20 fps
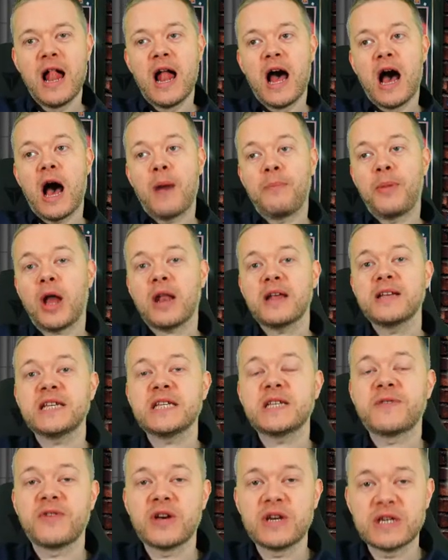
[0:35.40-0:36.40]

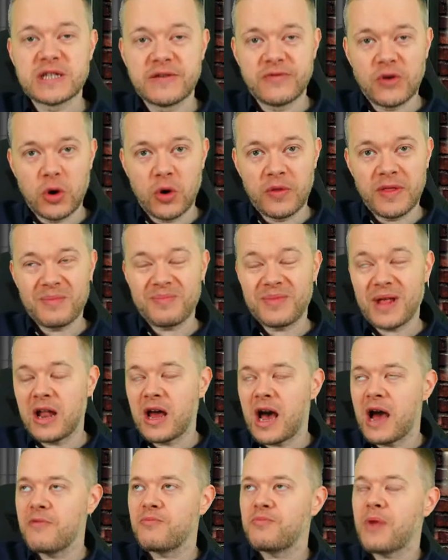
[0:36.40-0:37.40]
Apologies, first of all,
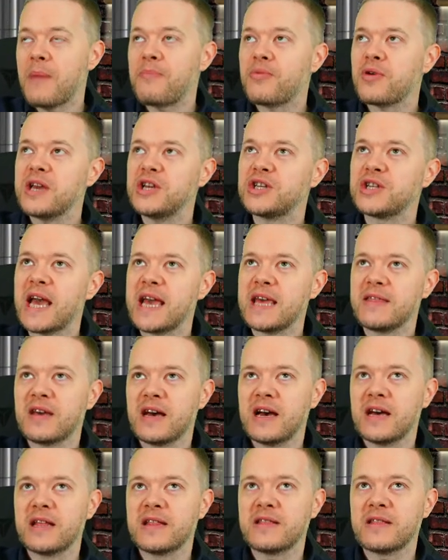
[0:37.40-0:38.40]
I appreciate
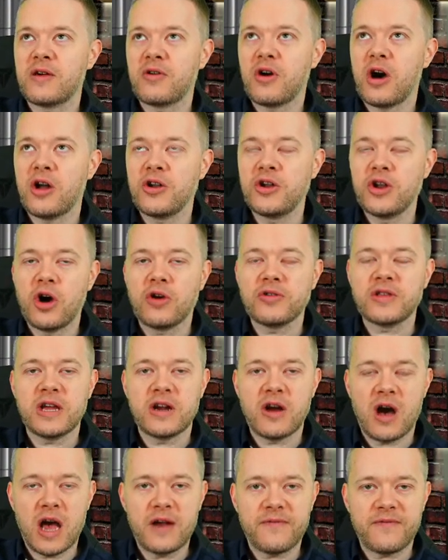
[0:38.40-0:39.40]
that there are
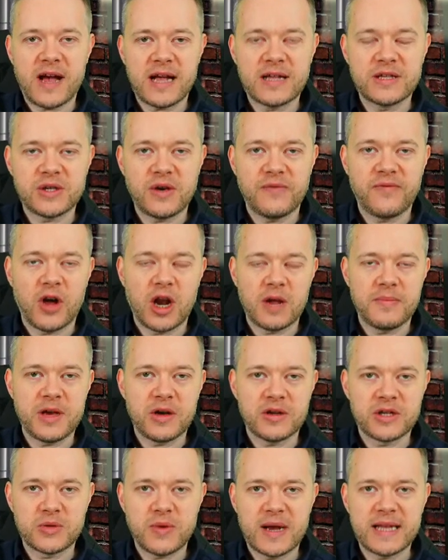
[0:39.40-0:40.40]
non-United fans who follow me
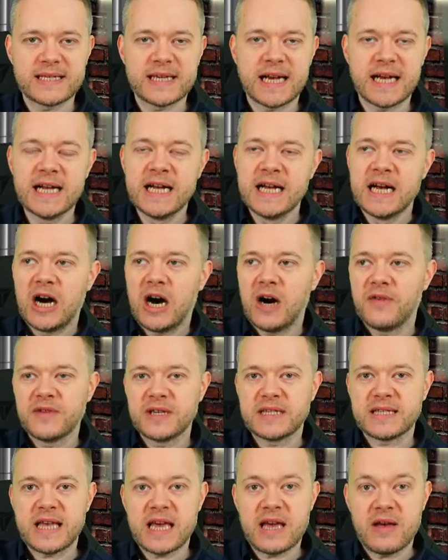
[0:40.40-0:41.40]
on Twitter.
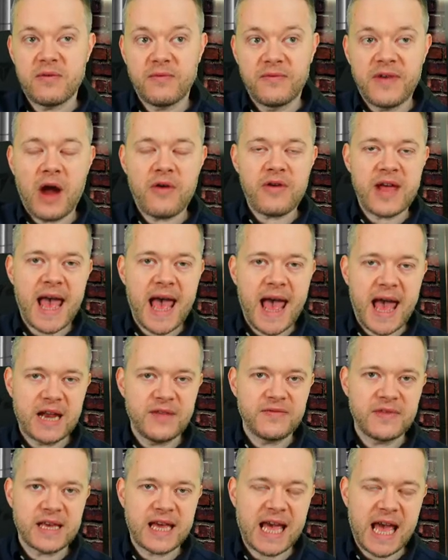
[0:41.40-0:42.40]
Obviously, very ahead
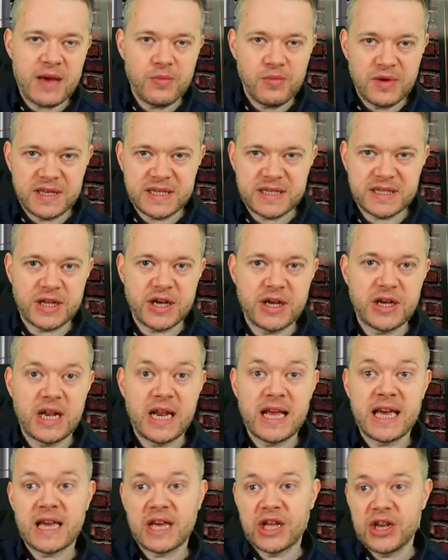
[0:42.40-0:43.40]
of the game with
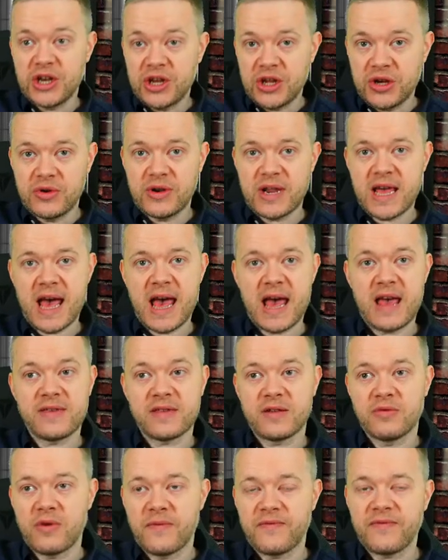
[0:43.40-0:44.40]
Sterling and Nunez
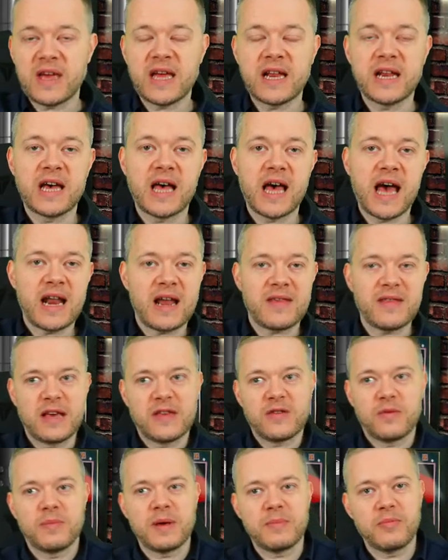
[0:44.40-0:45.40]
and Raphinha, and I think
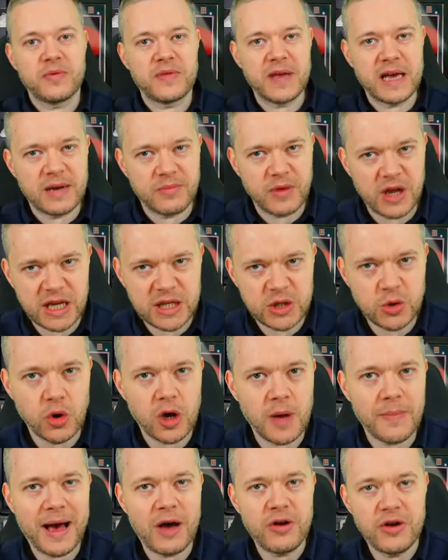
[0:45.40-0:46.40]
some people think I'm going to talk
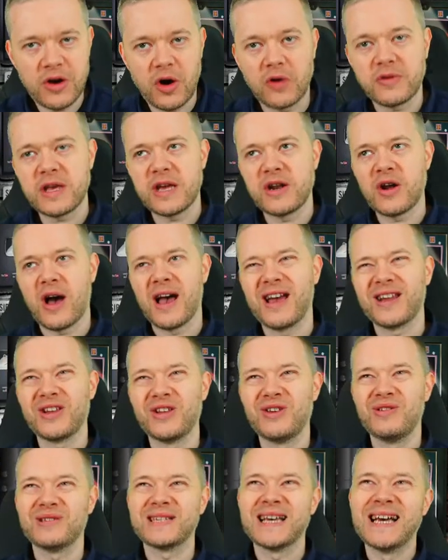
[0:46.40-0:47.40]
about non-United
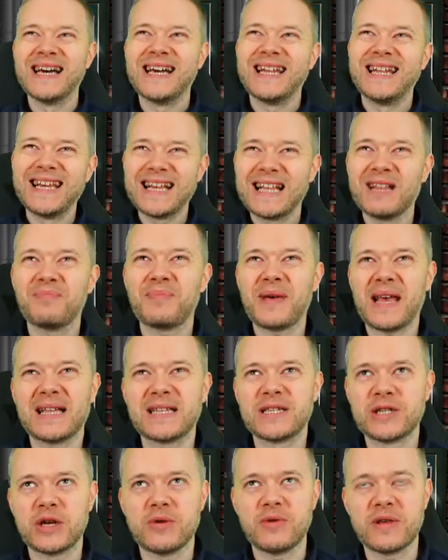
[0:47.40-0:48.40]
news. Little bit
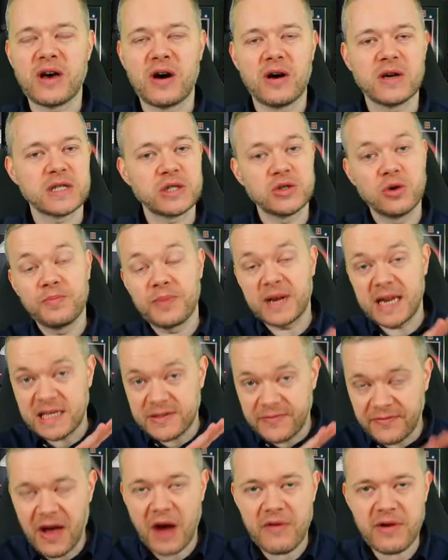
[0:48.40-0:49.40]
to do with Arsenal, but it's
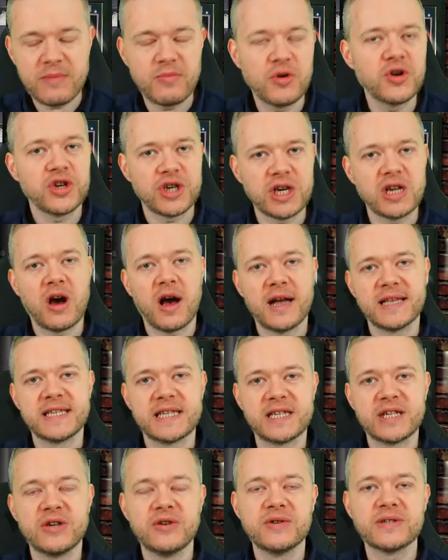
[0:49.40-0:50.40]
very much
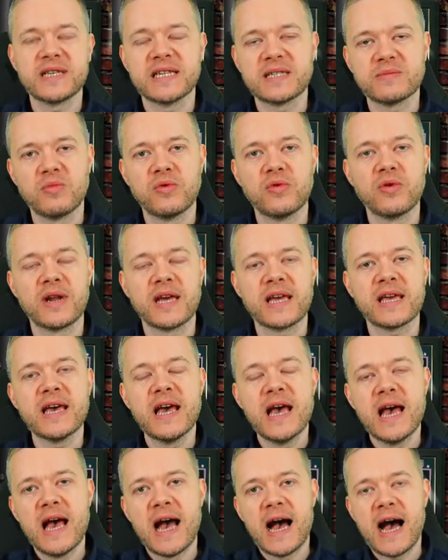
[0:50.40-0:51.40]
United news this morning.
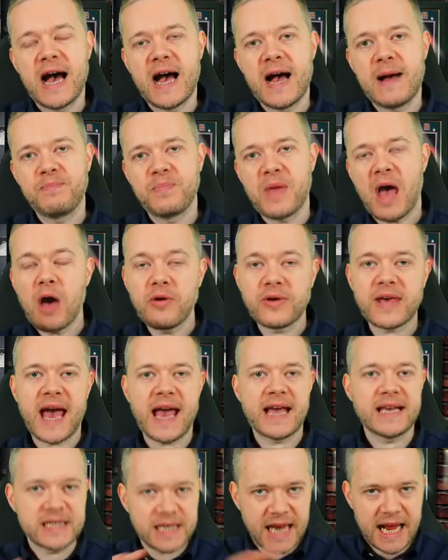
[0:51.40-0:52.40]
Um,
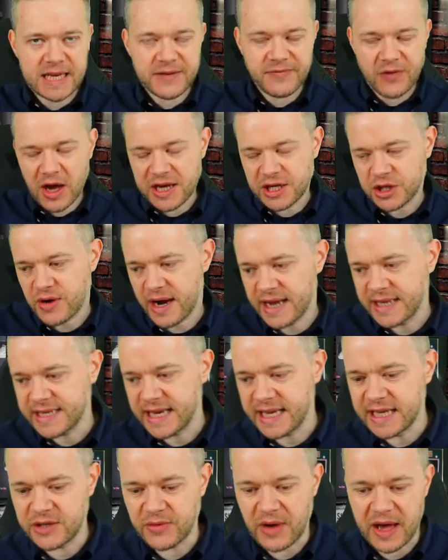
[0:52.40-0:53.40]
okay, so let's fly straight
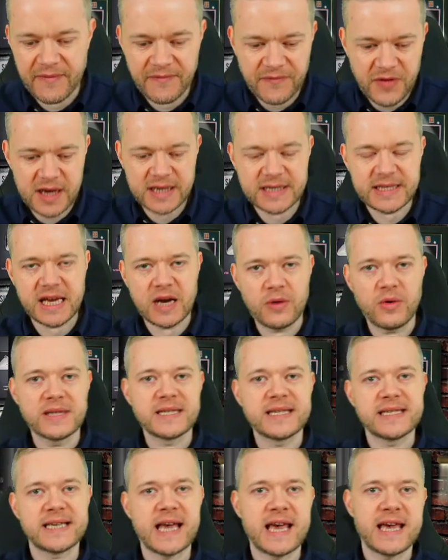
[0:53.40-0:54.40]
into it. First thing I want
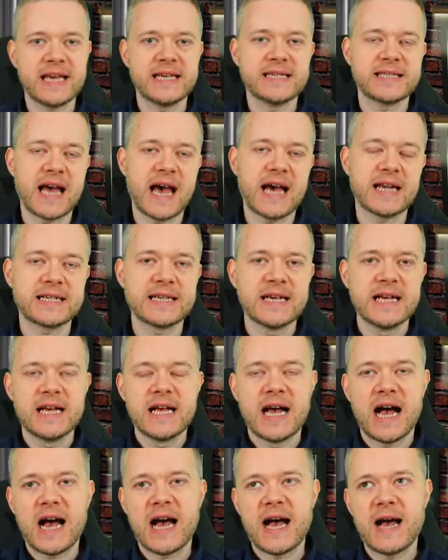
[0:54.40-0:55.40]
to say is that
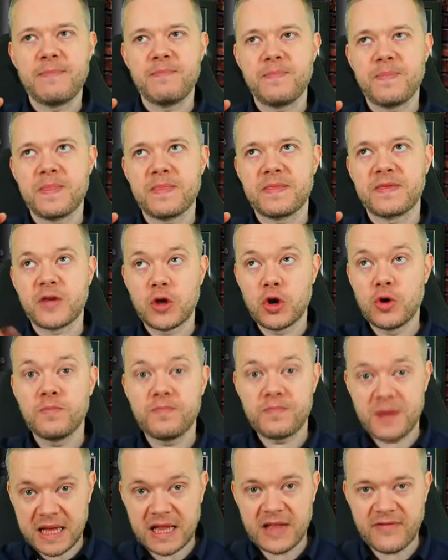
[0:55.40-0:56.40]
um, two
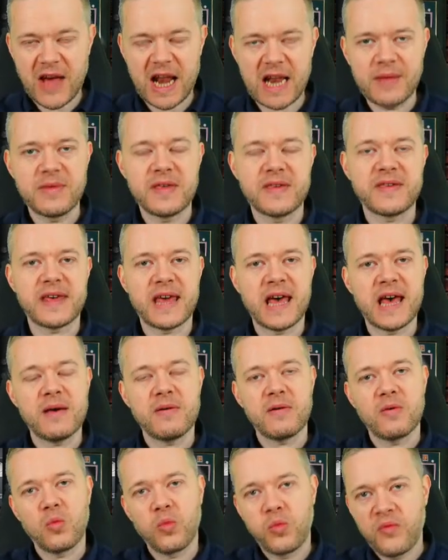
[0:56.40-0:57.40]
big developments here.
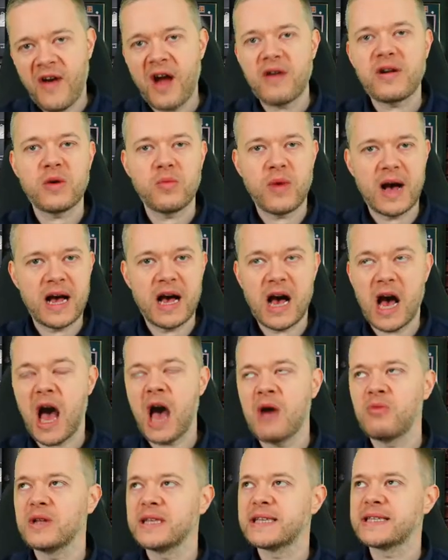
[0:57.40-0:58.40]
Very well,
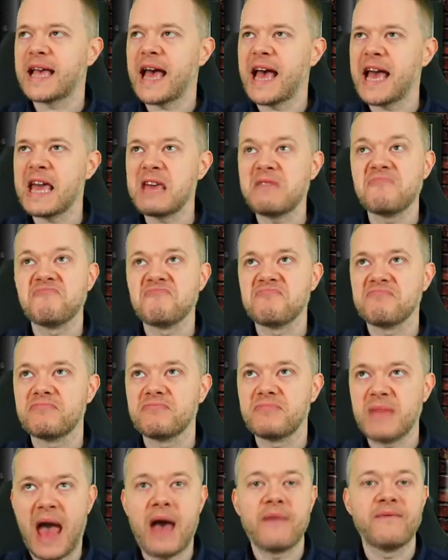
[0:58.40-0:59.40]
I would say,
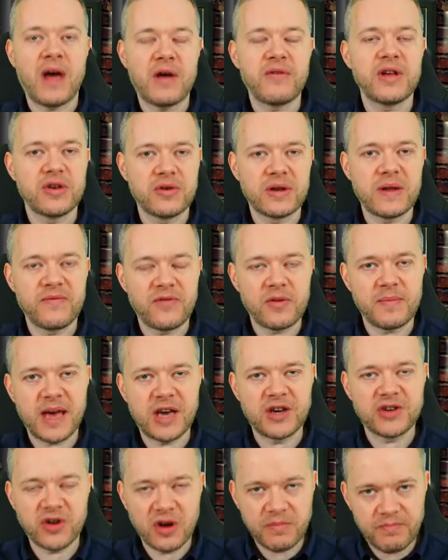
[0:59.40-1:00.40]
yeah, very good
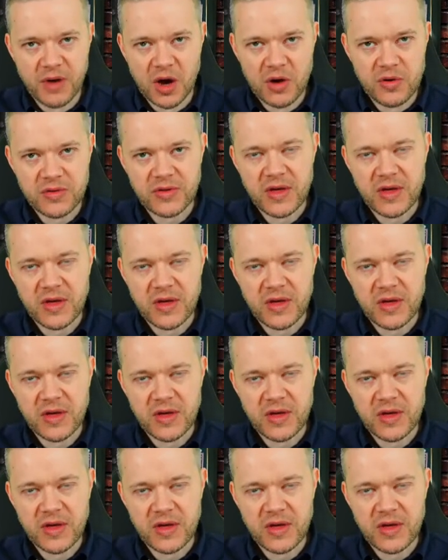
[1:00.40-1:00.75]
information on both.